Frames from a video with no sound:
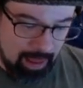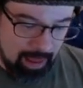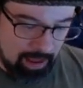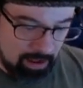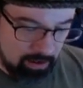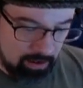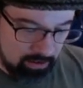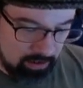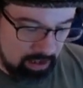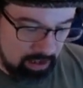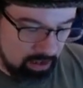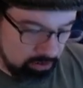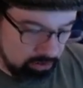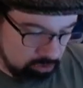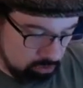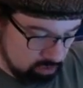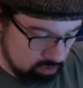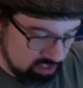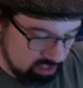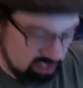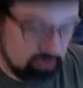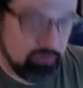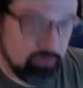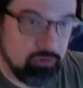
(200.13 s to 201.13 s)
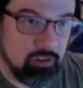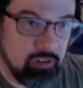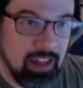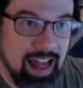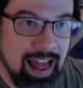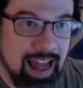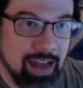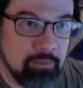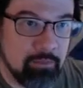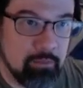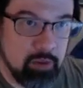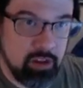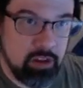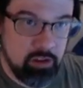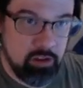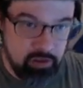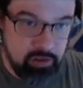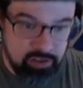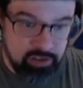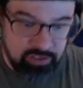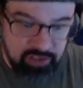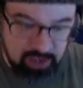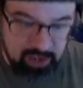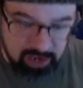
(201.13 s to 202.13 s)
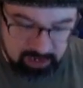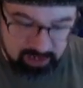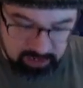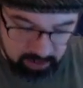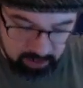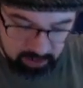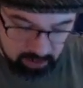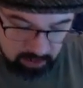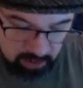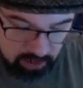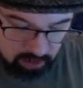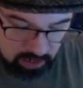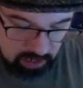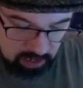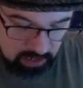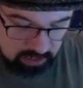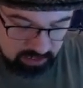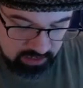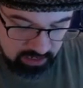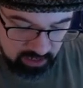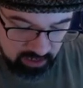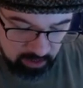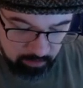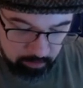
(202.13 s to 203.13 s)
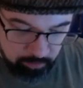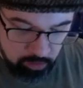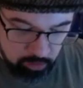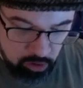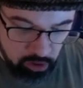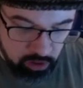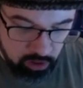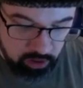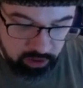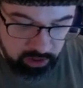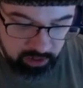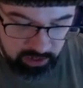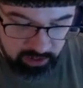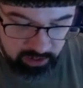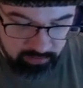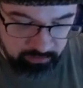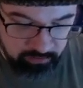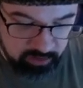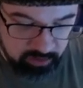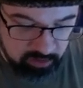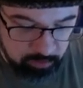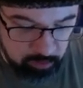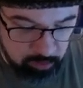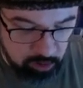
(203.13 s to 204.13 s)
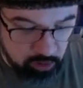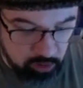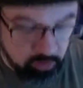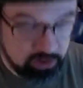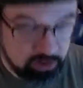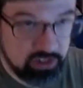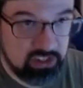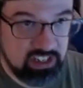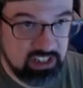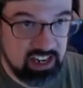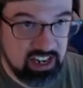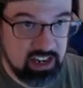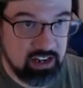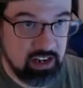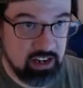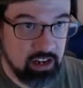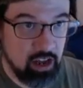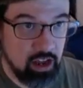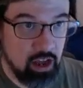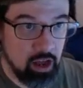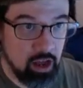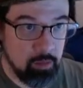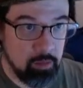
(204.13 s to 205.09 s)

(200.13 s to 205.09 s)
I'll do this flat, but you'll get the idea. Take a book, and if this book was standing up,